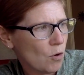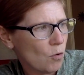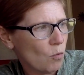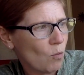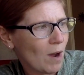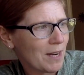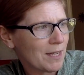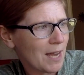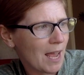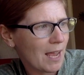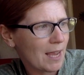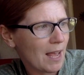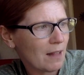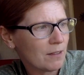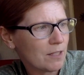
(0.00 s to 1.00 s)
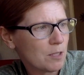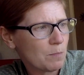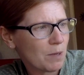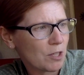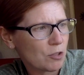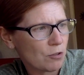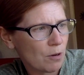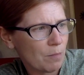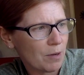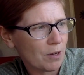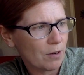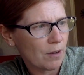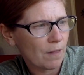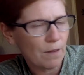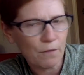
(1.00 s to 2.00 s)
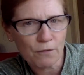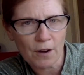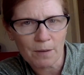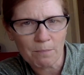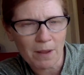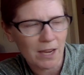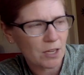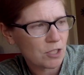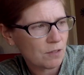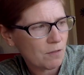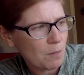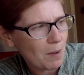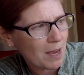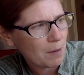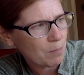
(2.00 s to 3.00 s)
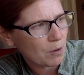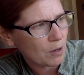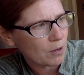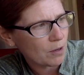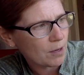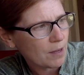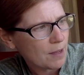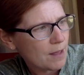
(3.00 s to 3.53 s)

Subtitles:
One day, Helen's picture appeared on the front page of the paper.